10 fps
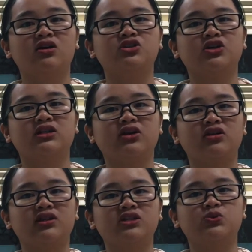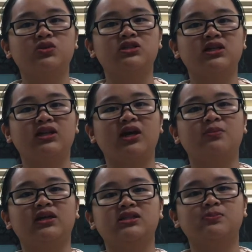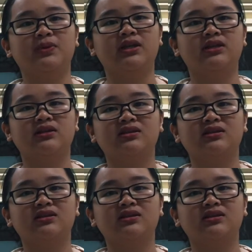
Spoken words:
so the context switching can be speeded